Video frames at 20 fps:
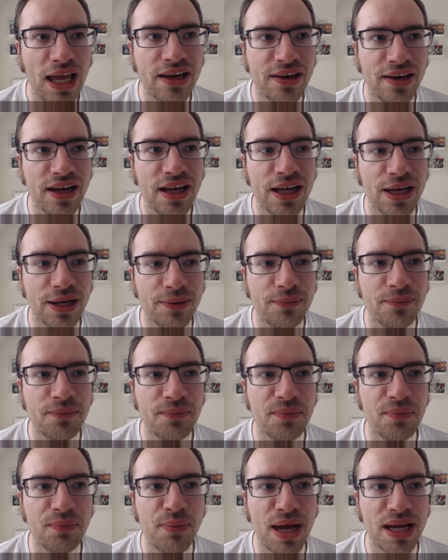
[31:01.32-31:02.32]
it it
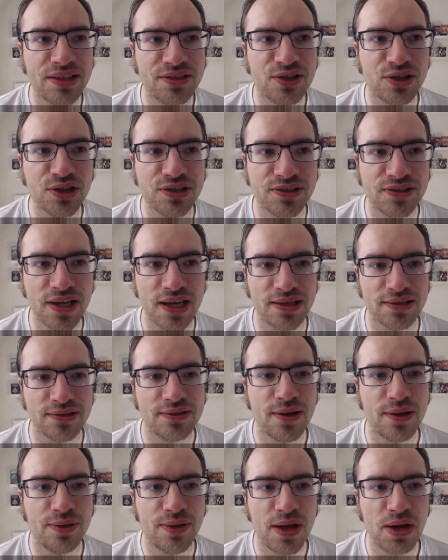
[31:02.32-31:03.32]
makes good
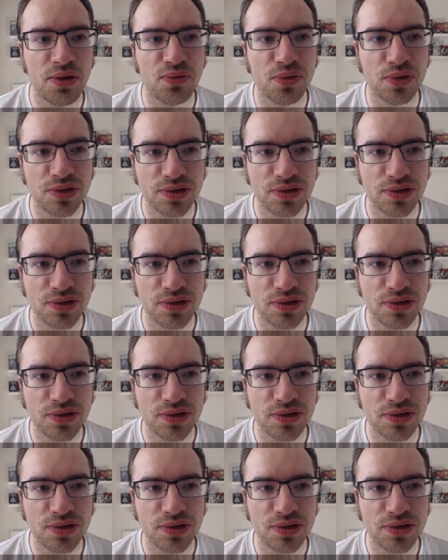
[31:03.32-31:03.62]
sense that they